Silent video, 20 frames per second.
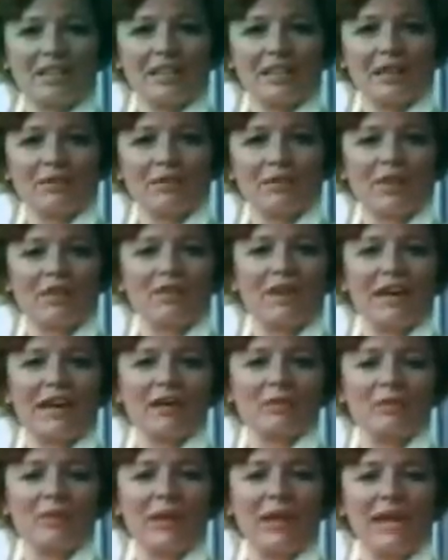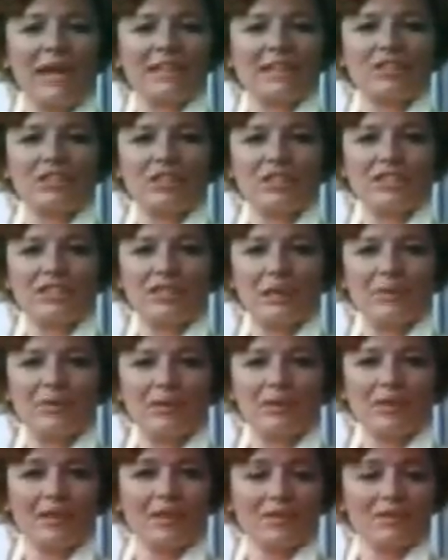If they've added plastic or
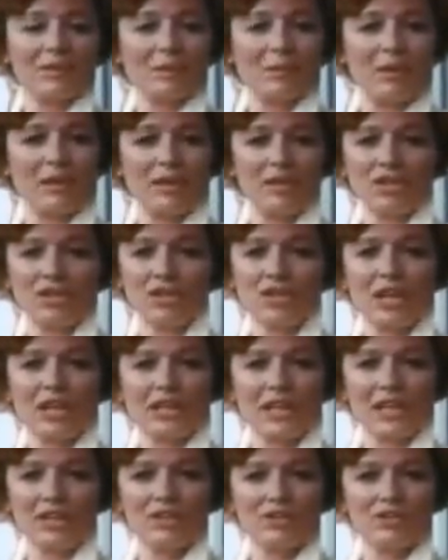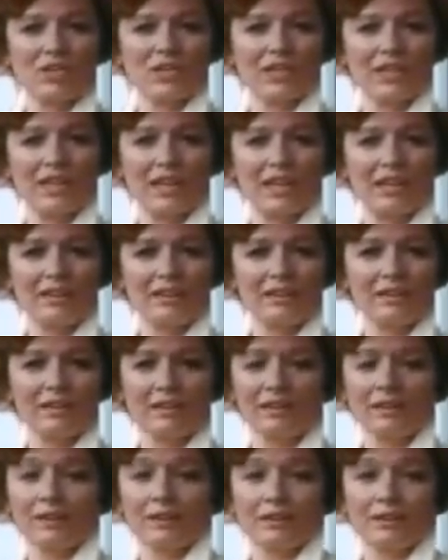something that gives a better shine, I'll use it again.
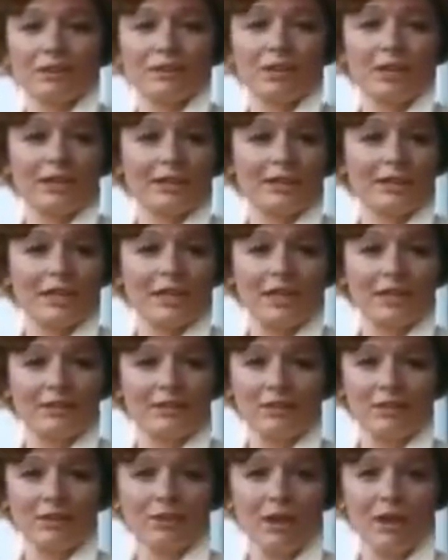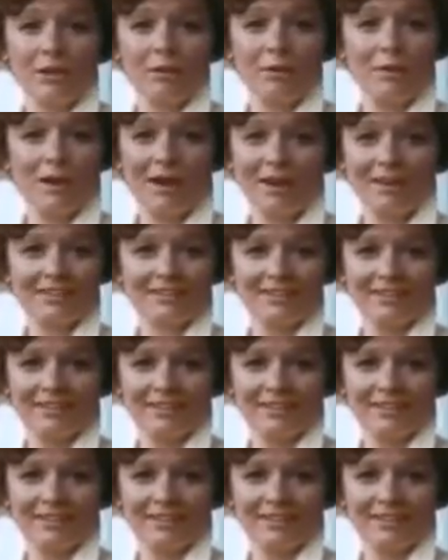A shine that lasts is all I want.